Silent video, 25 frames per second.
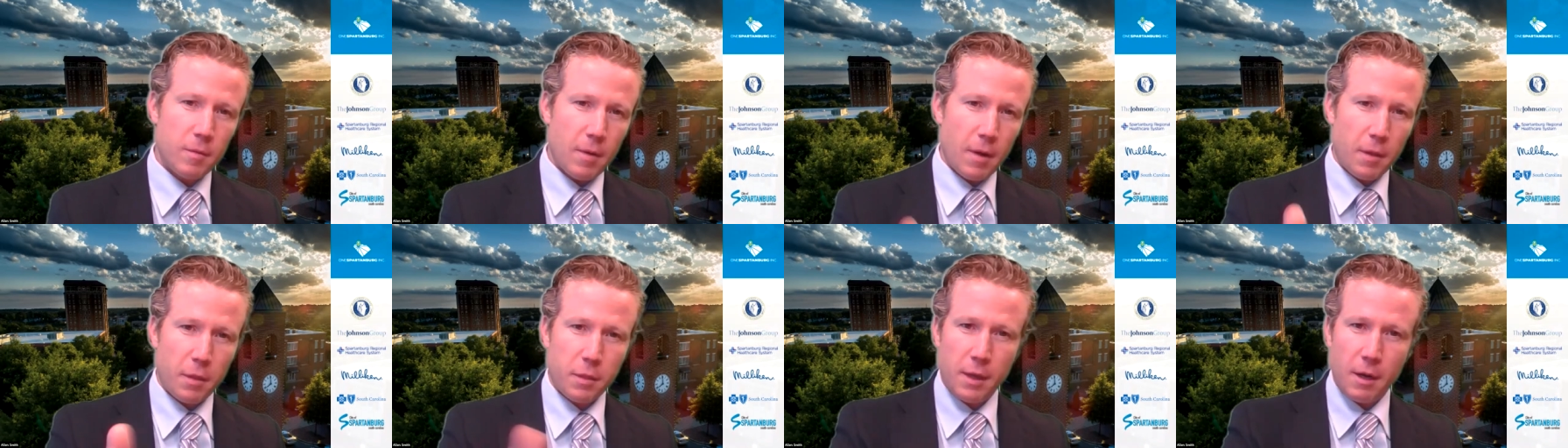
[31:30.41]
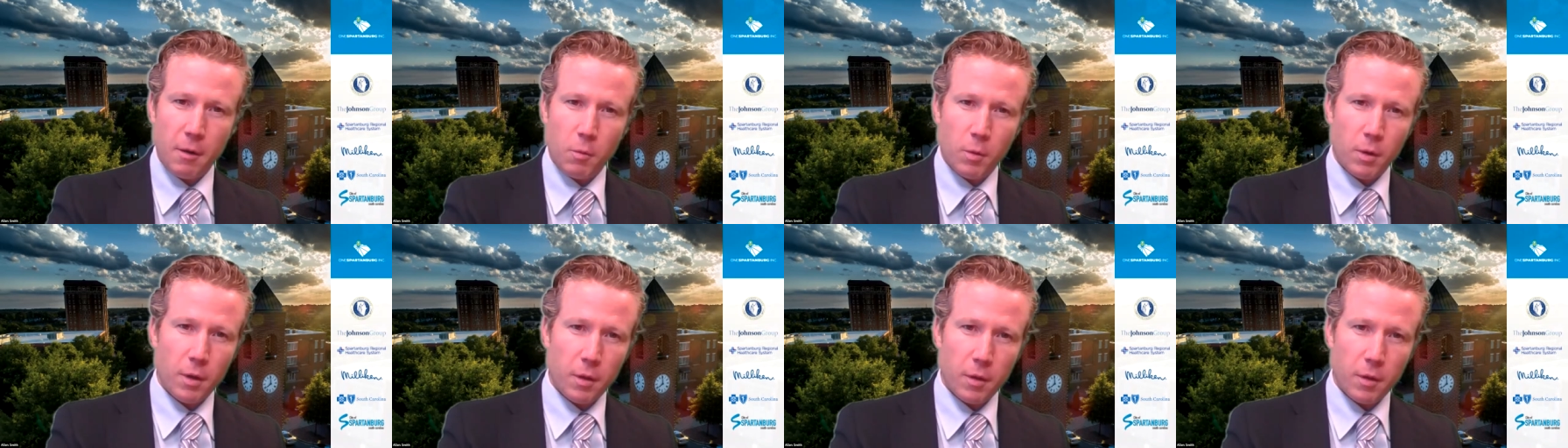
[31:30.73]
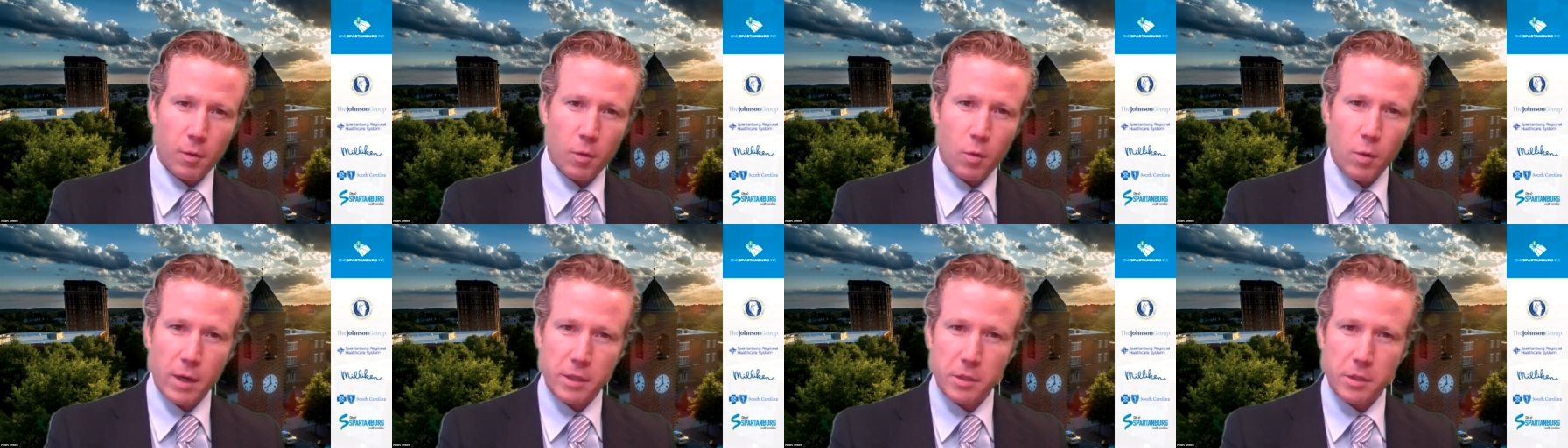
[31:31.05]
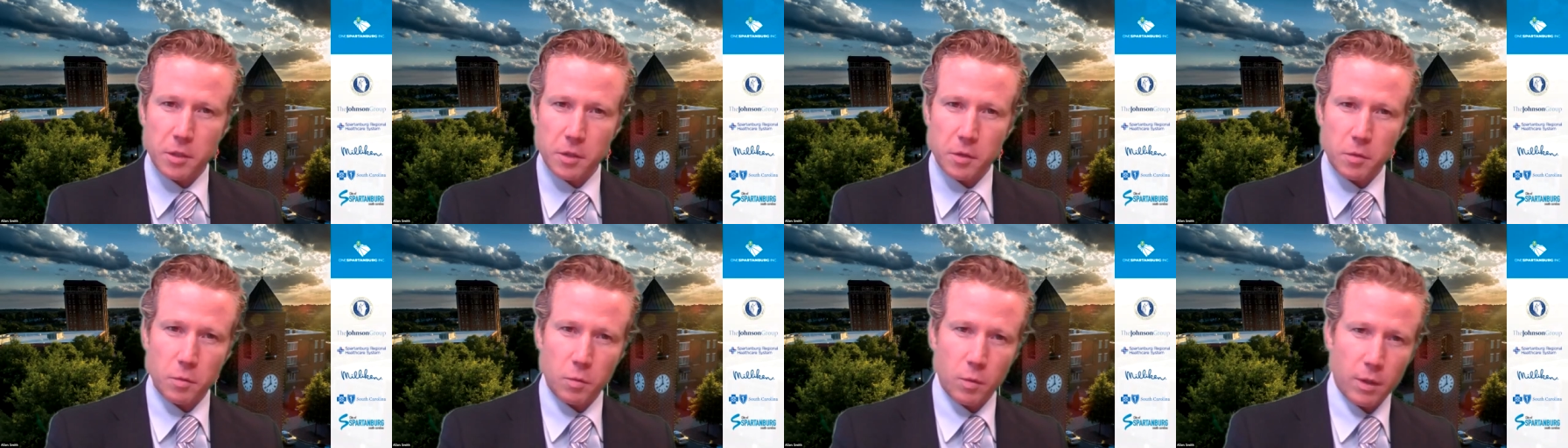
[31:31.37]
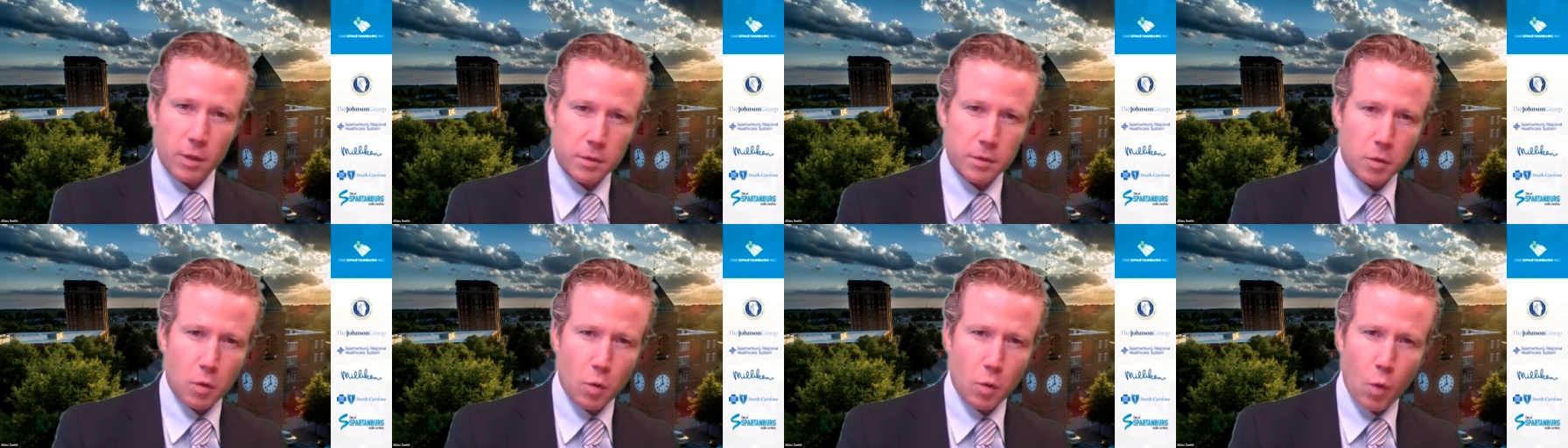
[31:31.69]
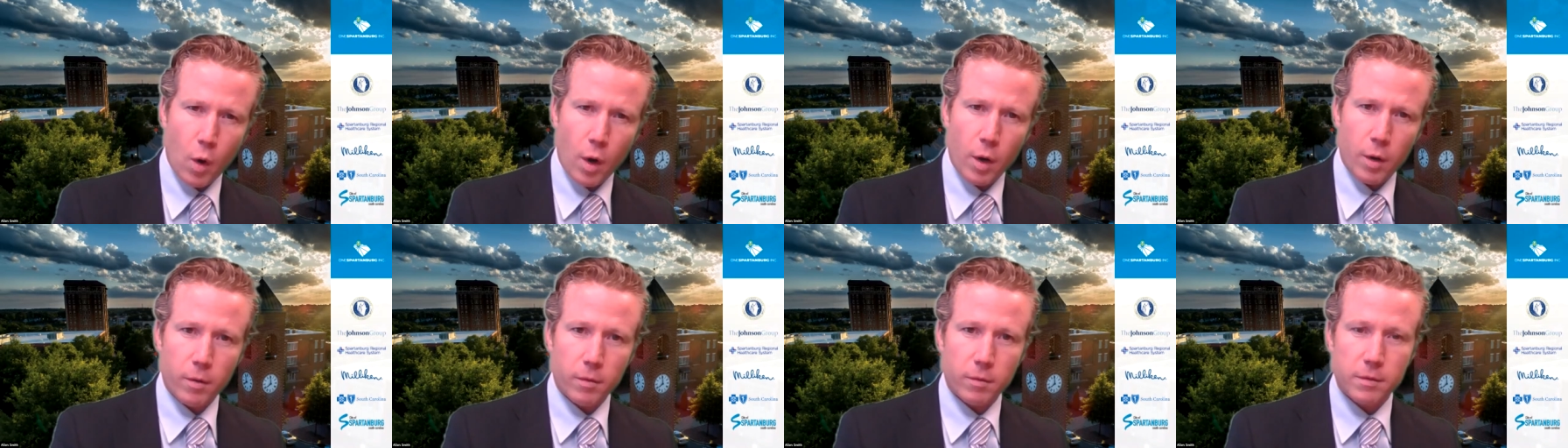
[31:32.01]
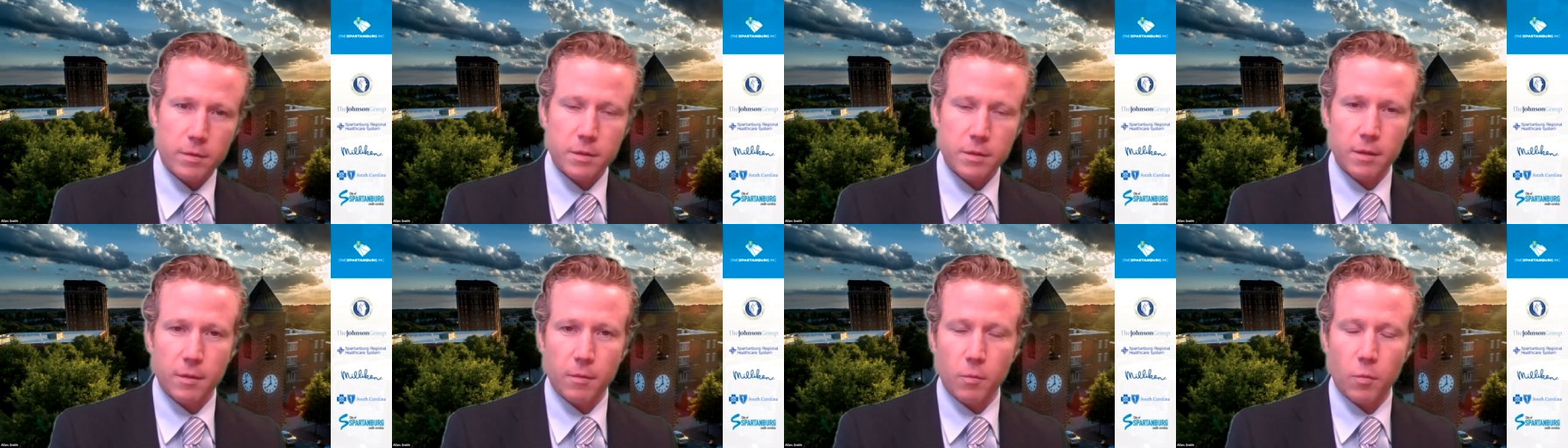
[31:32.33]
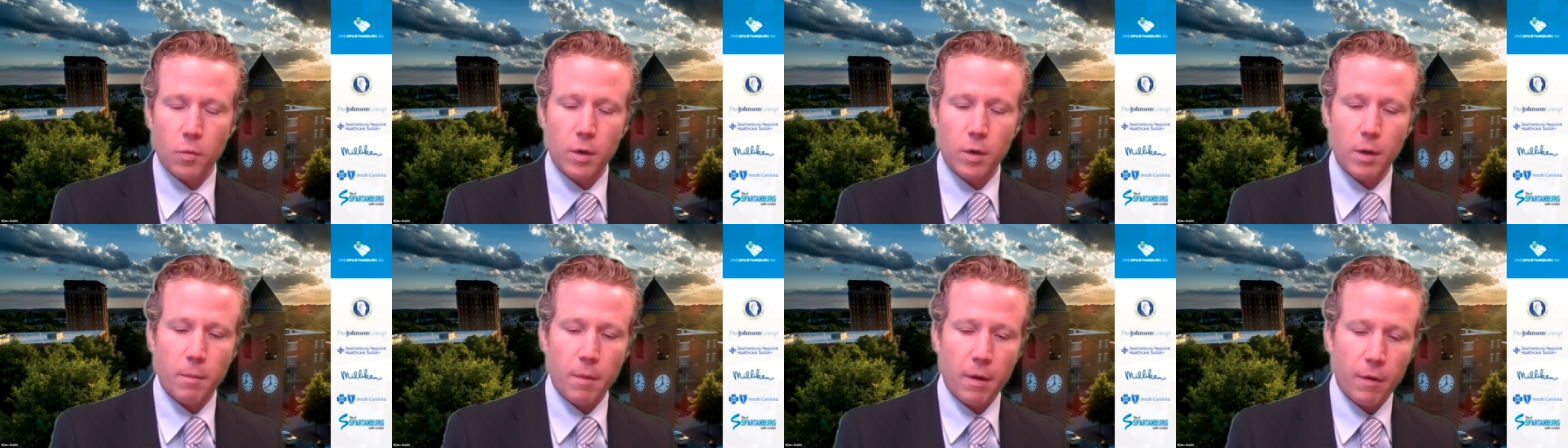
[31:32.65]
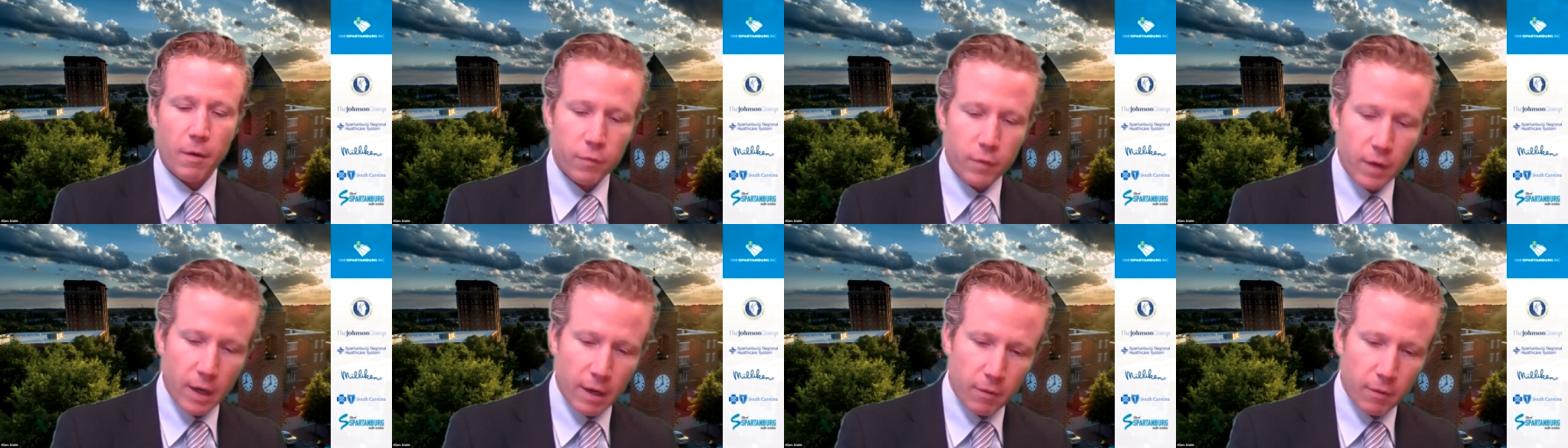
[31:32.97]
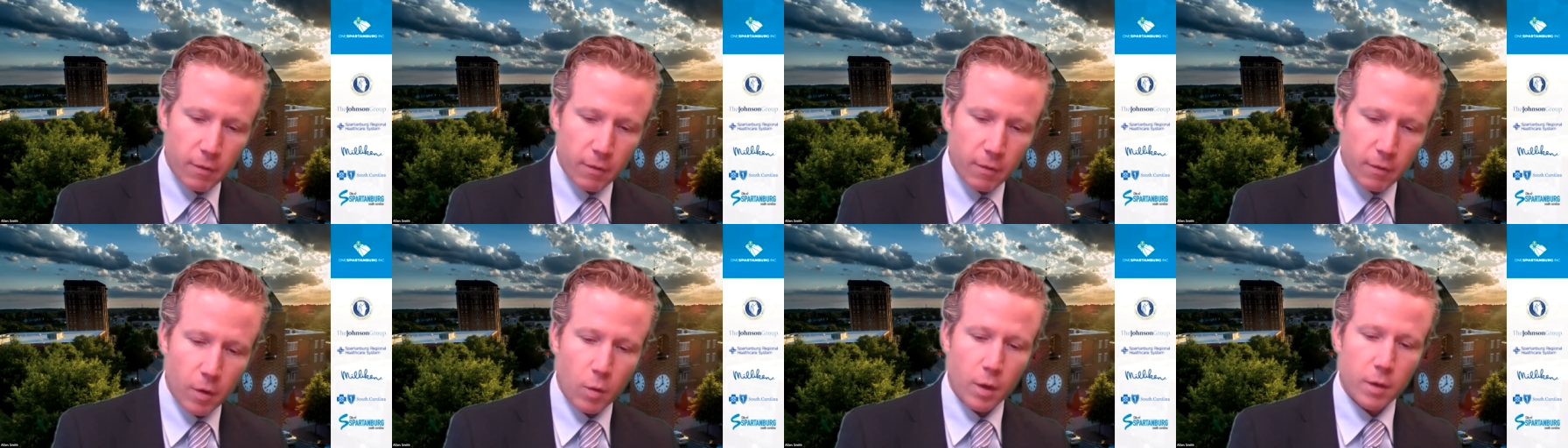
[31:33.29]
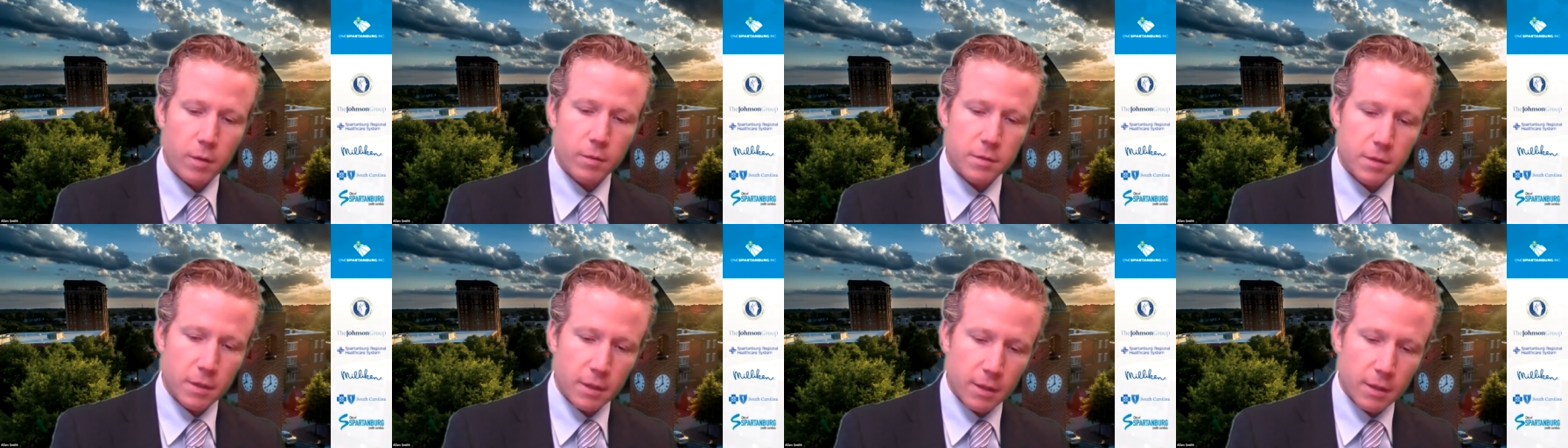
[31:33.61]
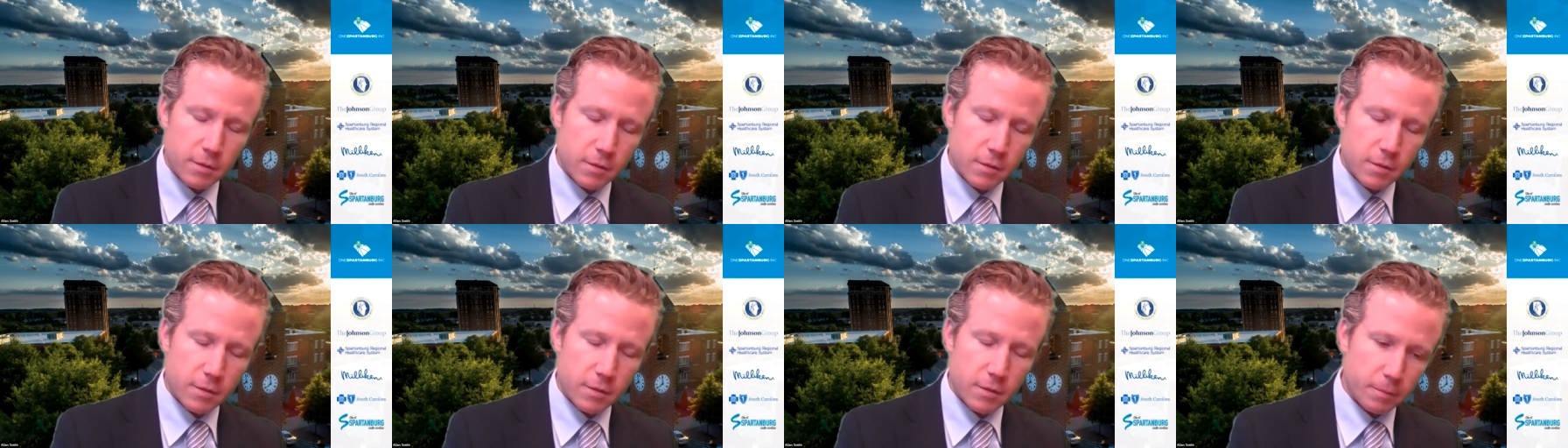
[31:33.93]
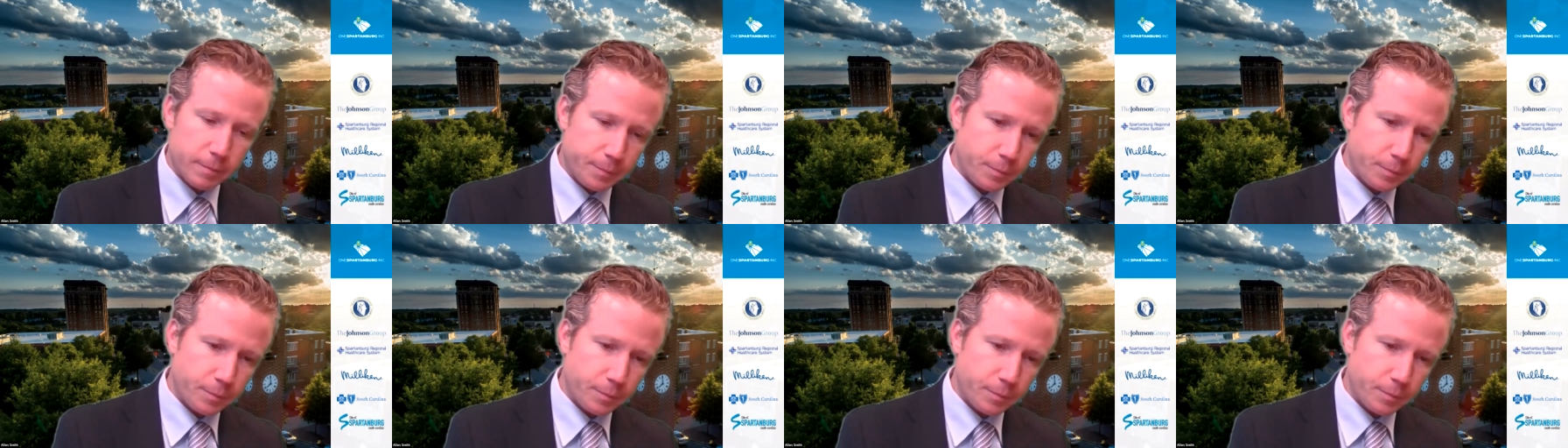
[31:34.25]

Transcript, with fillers: I think one of the questions was quotes, and one of my favorite quotes is,